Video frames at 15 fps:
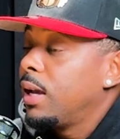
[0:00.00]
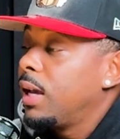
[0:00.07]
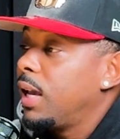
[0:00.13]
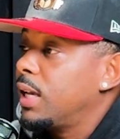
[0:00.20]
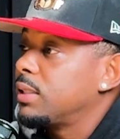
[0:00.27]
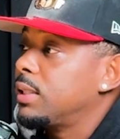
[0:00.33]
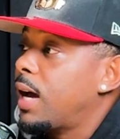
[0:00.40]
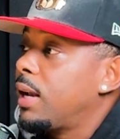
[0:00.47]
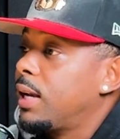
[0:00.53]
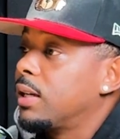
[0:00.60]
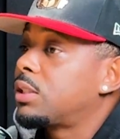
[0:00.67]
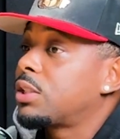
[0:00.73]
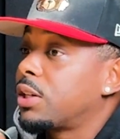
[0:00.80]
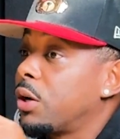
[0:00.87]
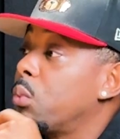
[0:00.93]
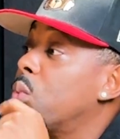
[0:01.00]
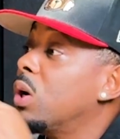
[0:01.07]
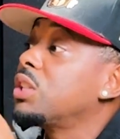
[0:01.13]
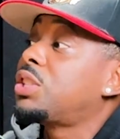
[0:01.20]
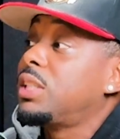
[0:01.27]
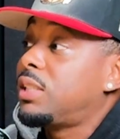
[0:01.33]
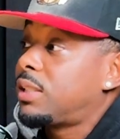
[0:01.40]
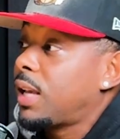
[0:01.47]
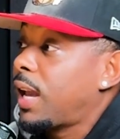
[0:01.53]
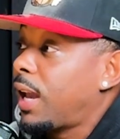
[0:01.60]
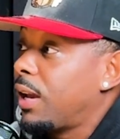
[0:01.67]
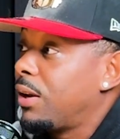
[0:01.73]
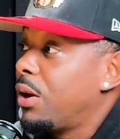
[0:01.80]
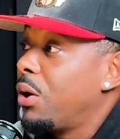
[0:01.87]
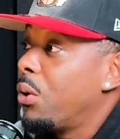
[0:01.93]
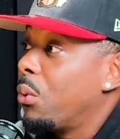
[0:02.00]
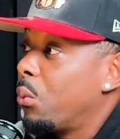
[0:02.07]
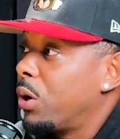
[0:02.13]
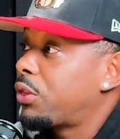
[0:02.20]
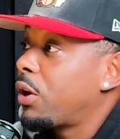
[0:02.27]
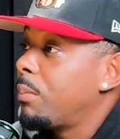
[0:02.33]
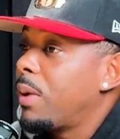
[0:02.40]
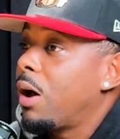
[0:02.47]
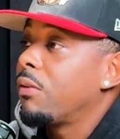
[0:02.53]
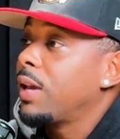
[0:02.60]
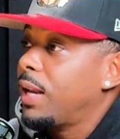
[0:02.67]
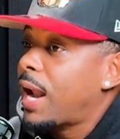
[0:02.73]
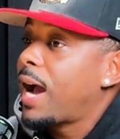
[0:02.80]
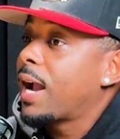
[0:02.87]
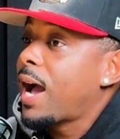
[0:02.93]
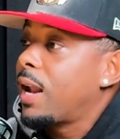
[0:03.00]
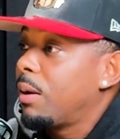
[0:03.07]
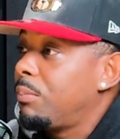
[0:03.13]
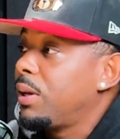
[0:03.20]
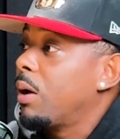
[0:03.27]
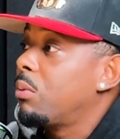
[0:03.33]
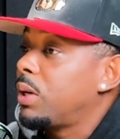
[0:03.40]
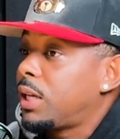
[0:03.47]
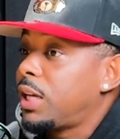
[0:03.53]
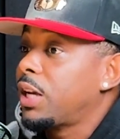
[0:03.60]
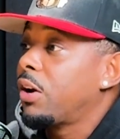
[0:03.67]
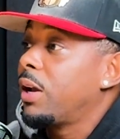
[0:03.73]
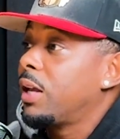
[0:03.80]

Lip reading: is not necessarily what she's saying with her mouth. And I got to be able to hear and